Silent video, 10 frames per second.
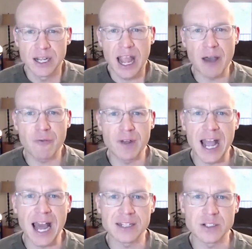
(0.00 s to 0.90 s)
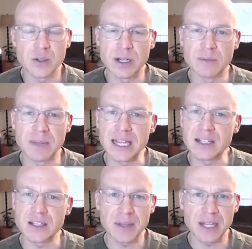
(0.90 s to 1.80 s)
effort attitude in me
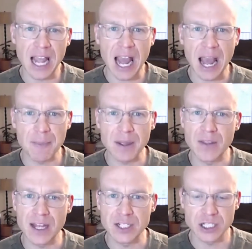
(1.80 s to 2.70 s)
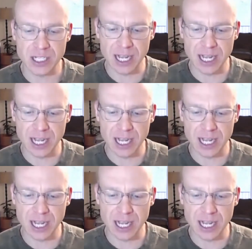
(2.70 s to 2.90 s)
something happened that just kind of